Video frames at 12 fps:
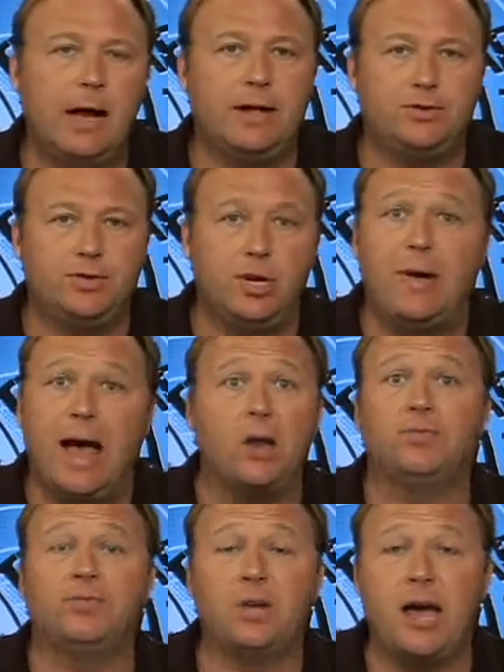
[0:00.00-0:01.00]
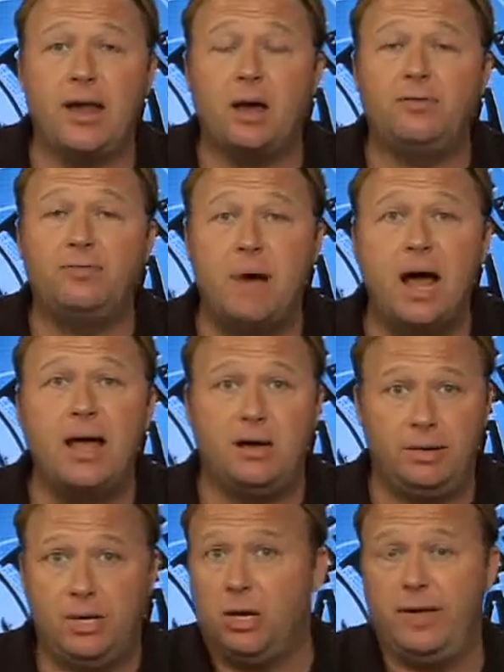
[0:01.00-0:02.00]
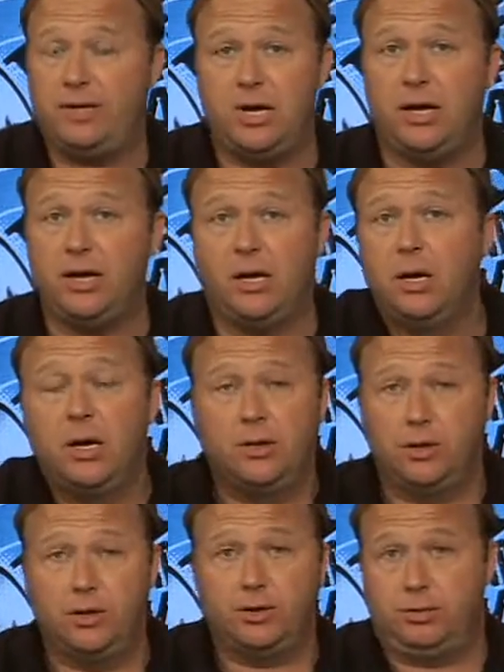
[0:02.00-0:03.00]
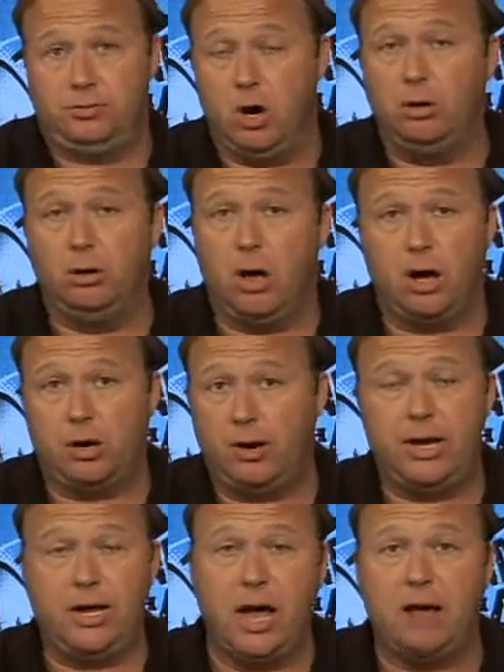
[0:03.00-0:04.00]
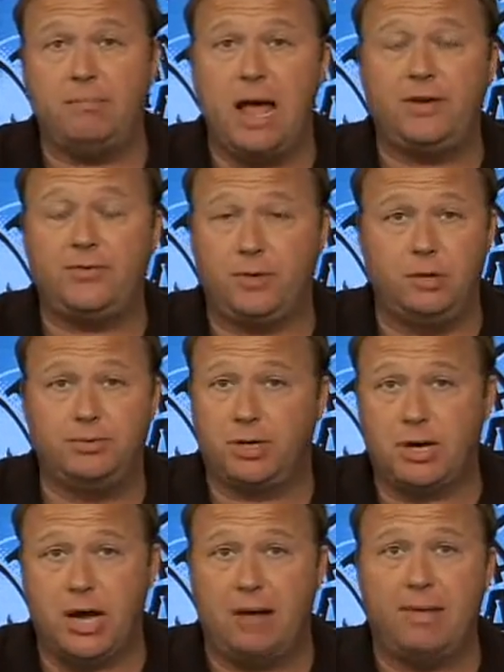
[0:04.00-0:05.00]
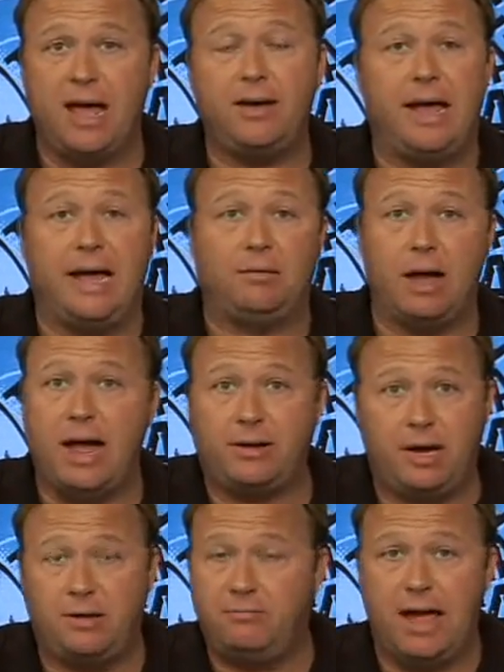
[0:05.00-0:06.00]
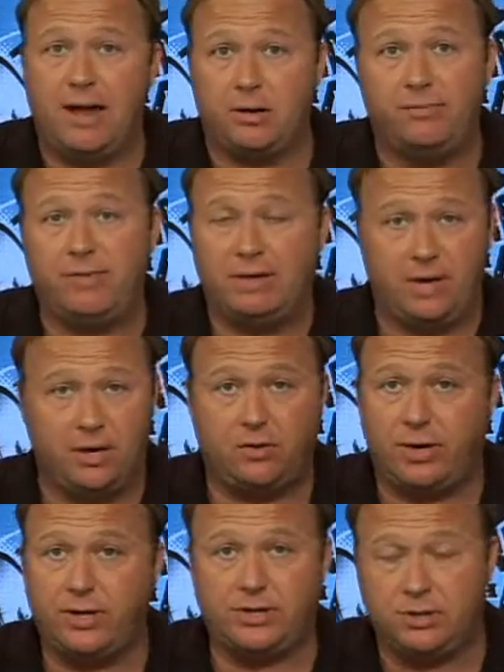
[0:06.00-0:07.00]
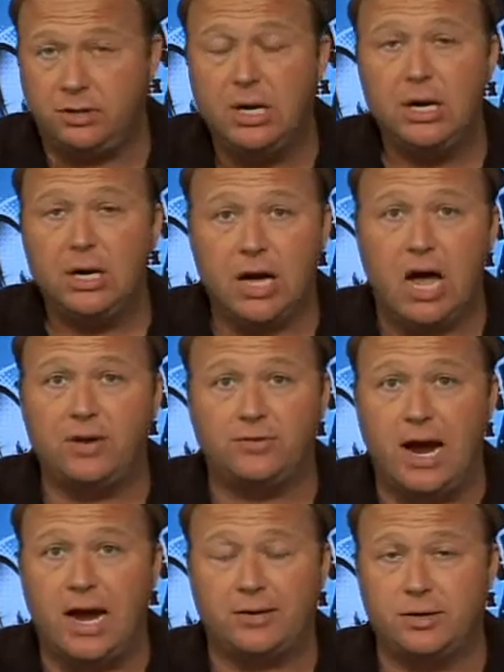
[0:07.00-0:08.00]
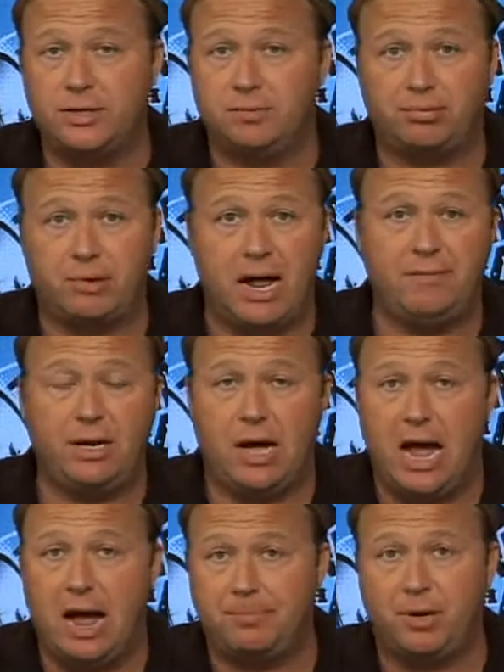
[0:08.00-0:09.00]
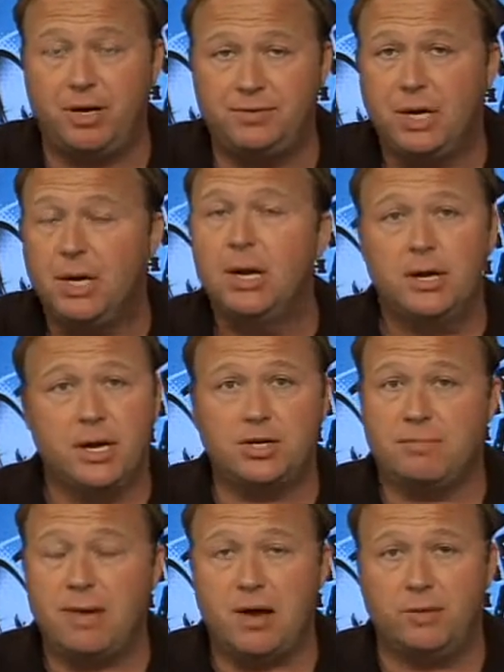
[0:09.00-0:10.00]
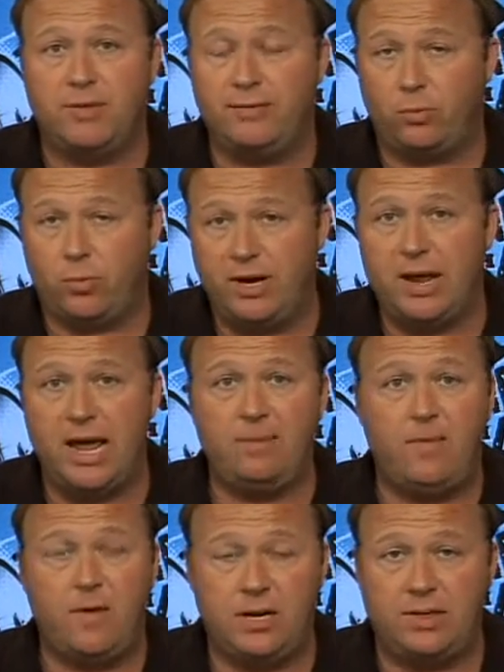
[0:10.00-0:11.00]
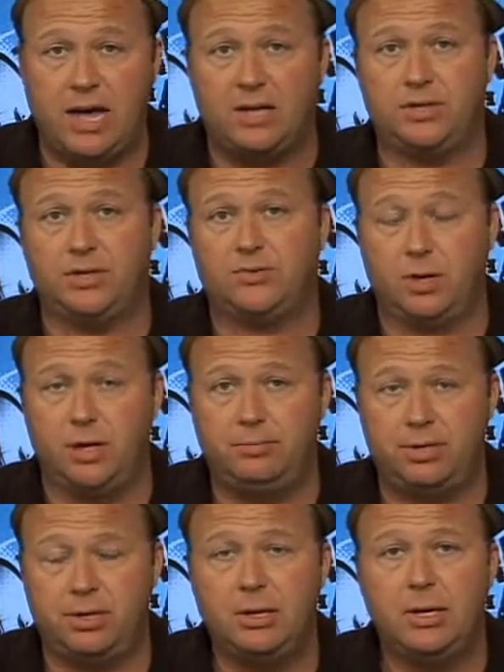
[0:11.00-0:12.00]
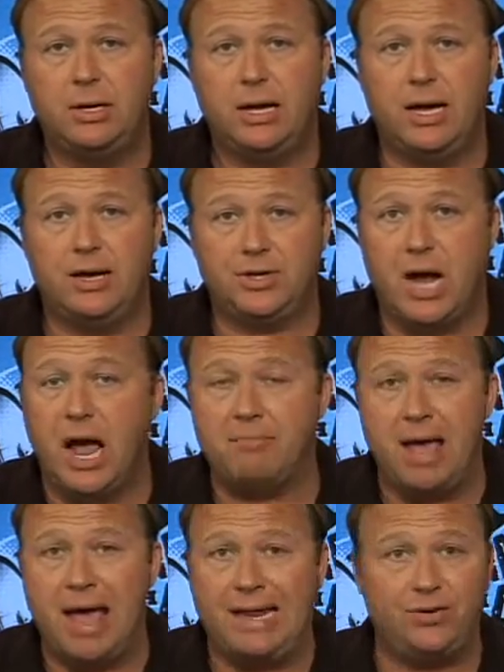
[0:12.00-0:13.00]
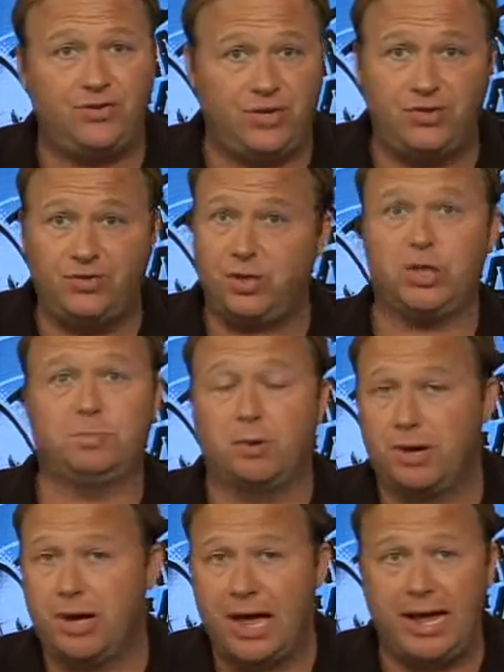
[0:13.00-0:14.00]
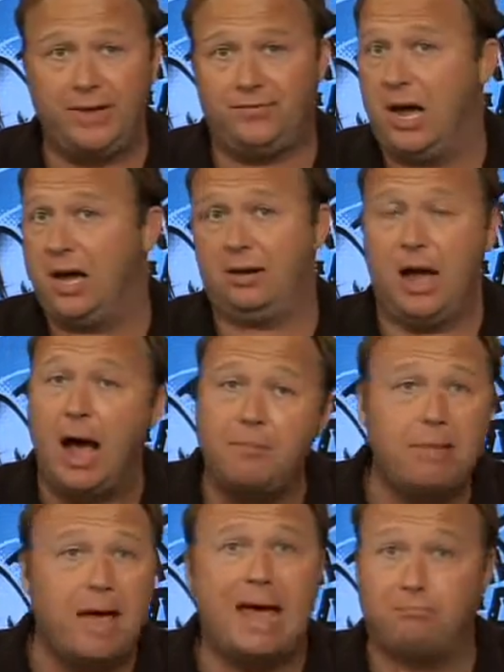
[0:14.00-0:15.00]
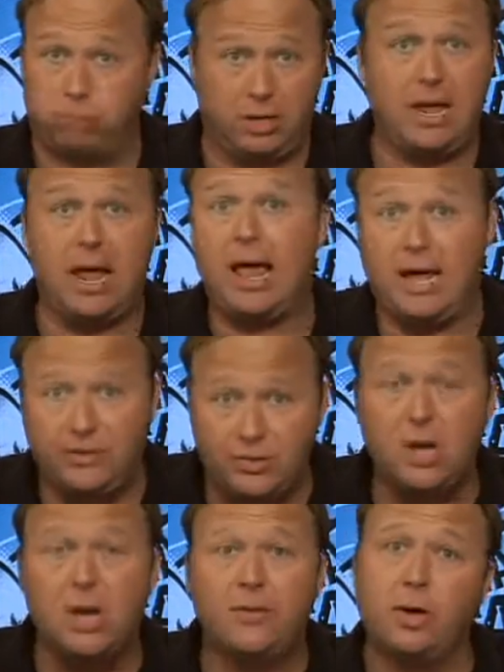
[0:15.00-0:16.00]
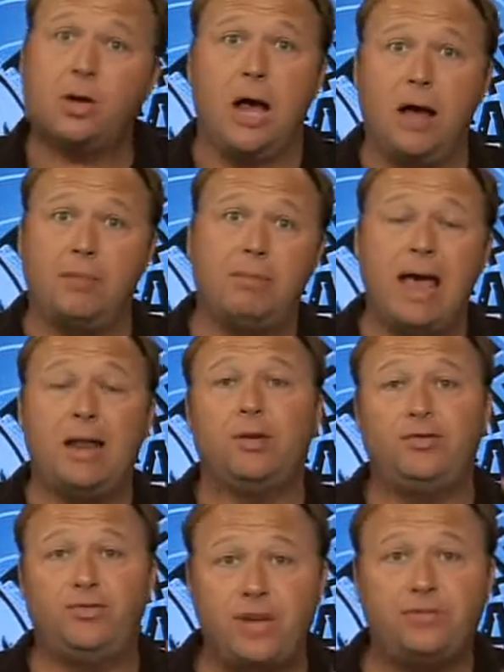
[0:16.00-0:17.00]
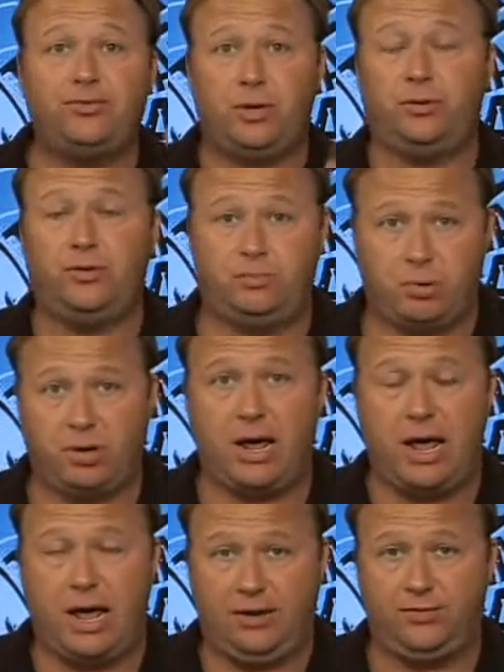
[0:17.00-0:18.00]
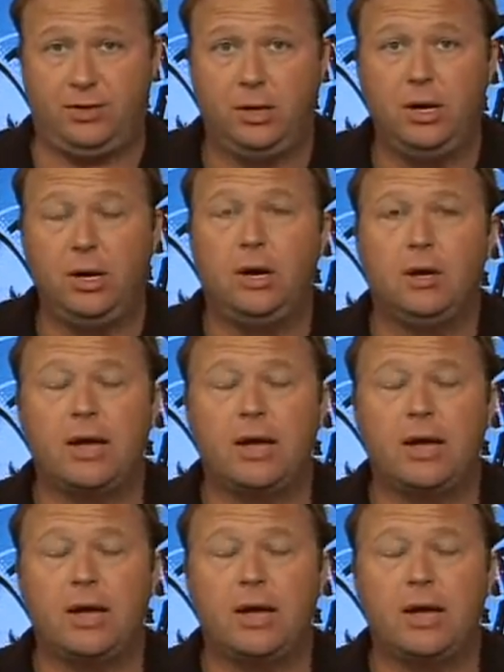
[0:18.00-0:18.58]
And so out of sight, out of mind. I mean, they tell you there's no longer any combat troops or combat in Iraq. Doesn't matter if they've increased the contractors and private operatives. Doesn't matter if they've renamed 50,000 troops as combat assistance brigades, not combat brigades. They're combat assistance brigades.